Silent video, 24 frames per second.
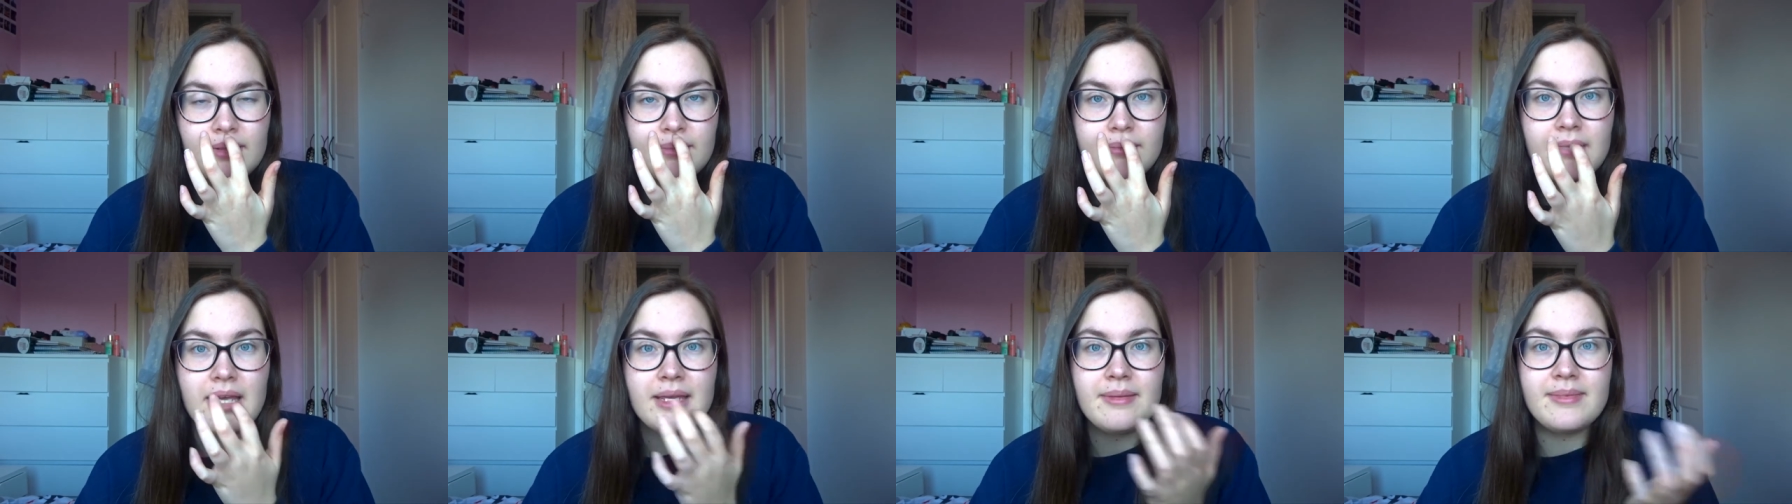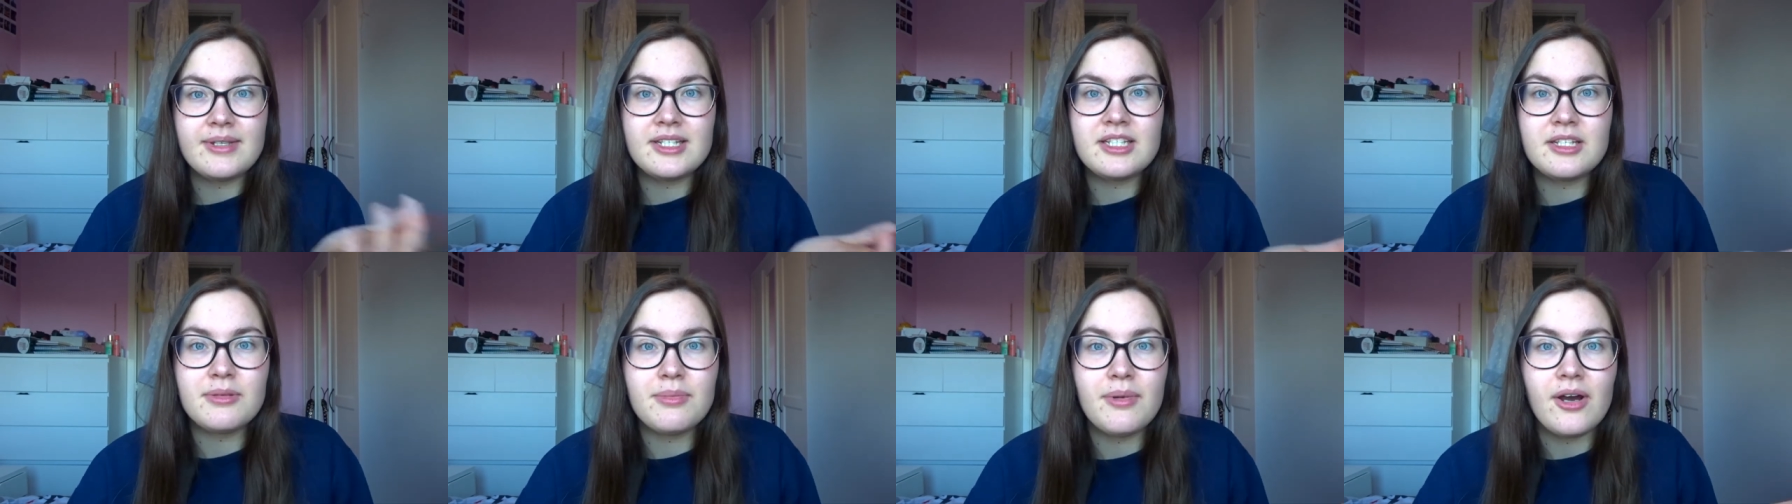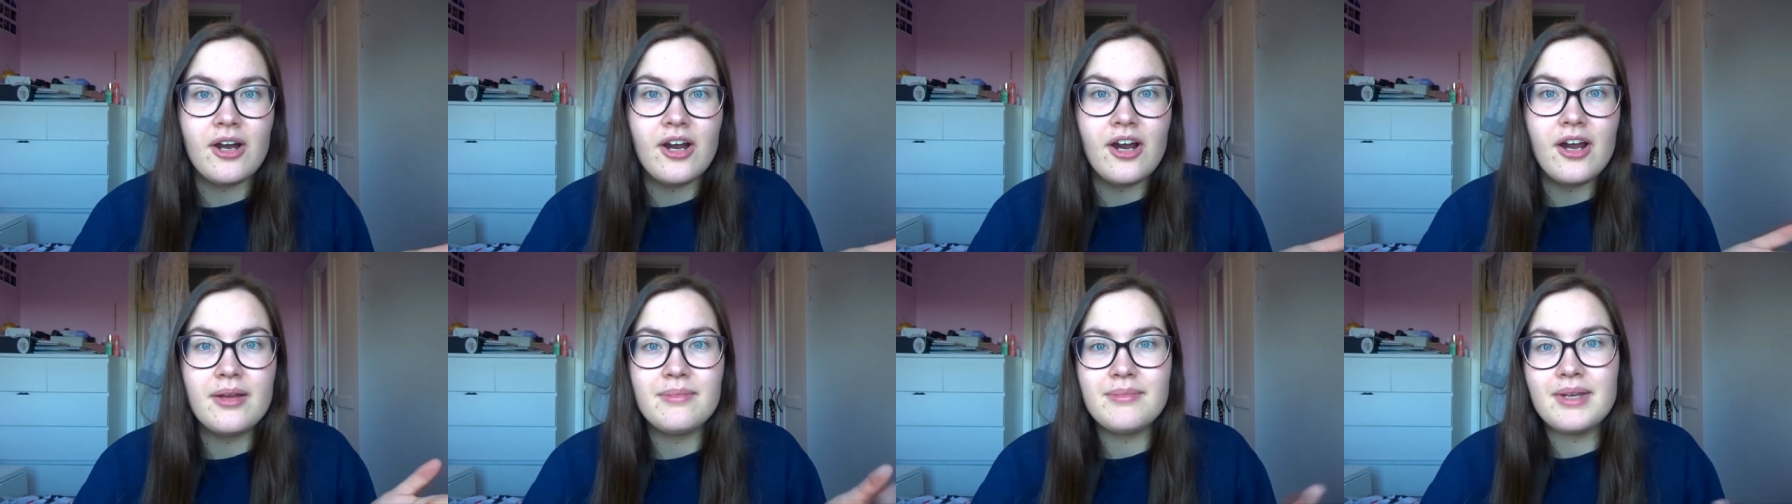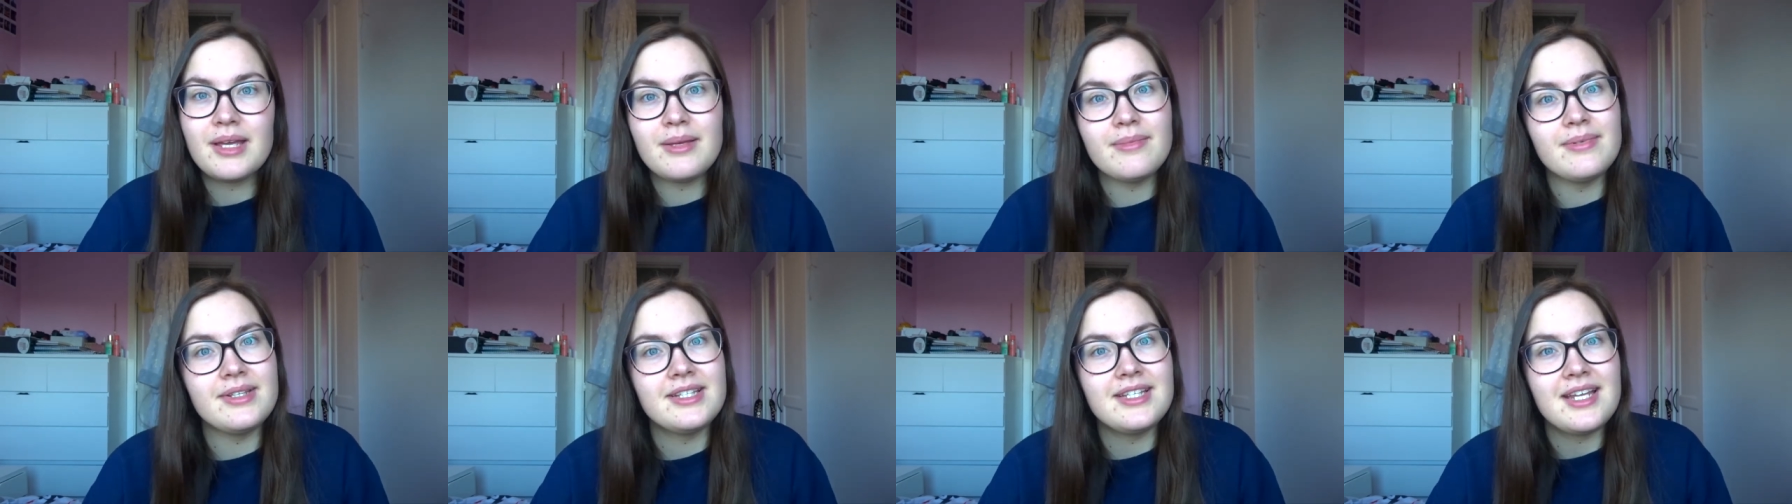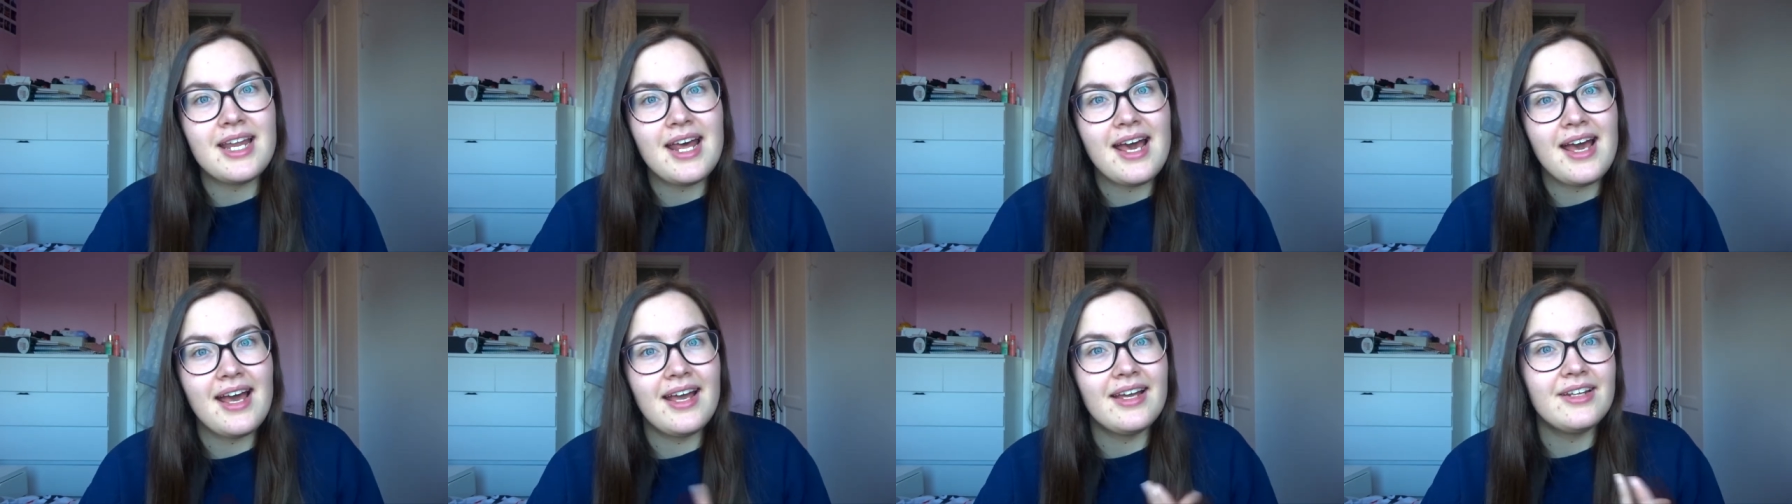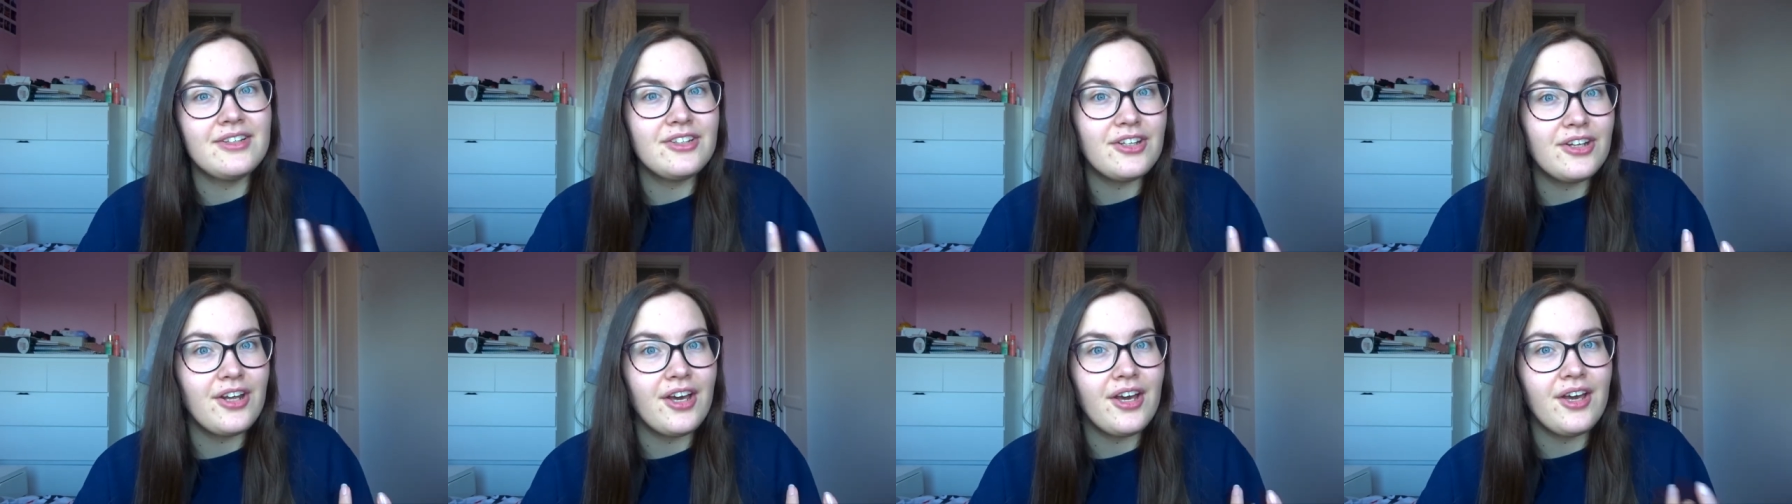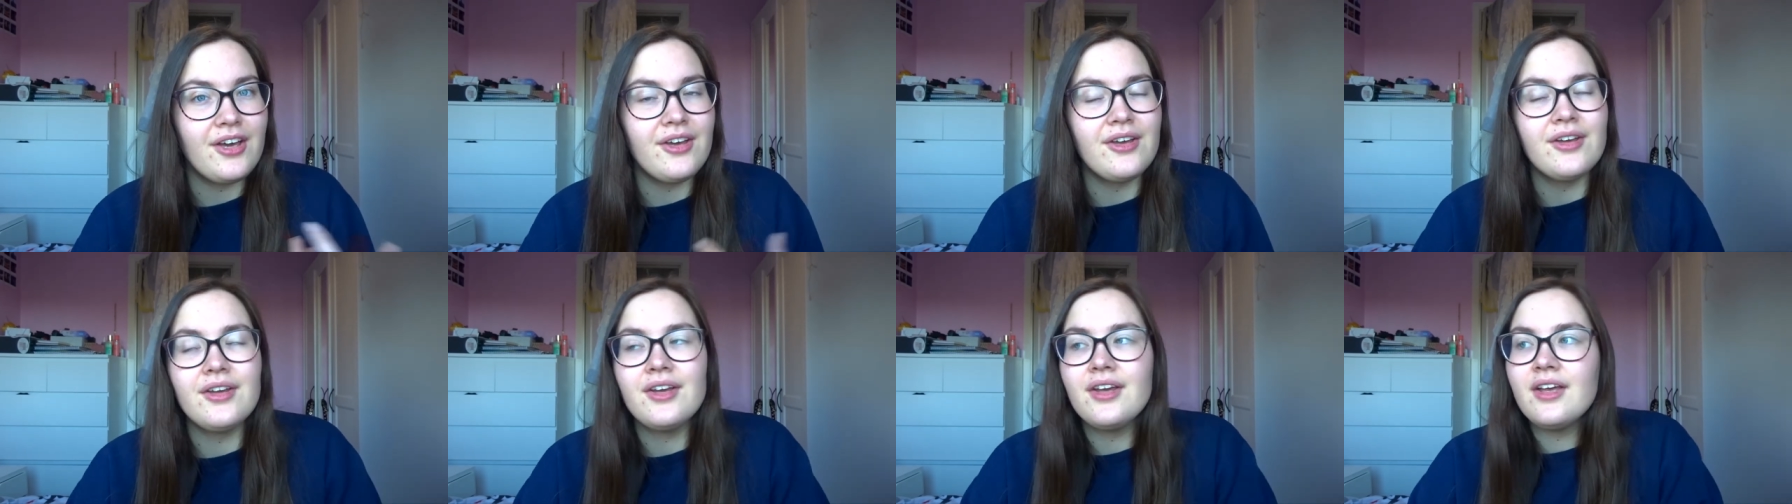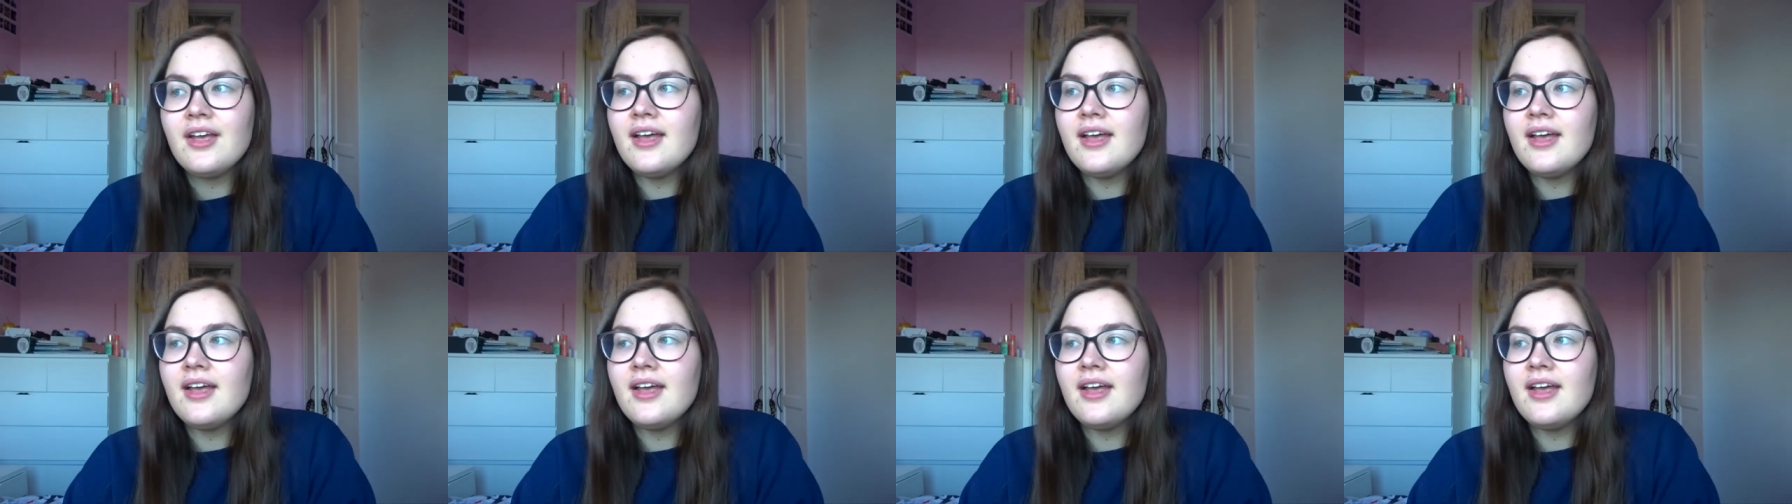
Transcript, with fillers: maybe tomorrow, maybe today, don't know.